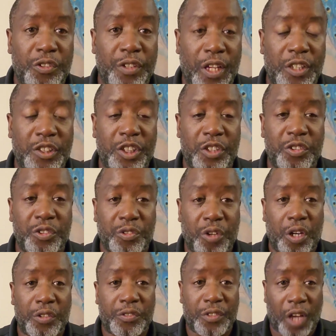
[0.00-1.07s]
that Jesus
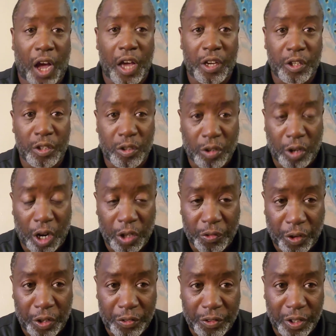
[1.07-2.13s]
Christ died on the cross for
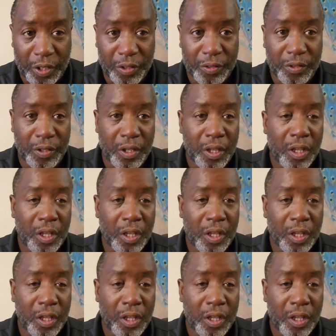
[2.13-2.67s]
our sins.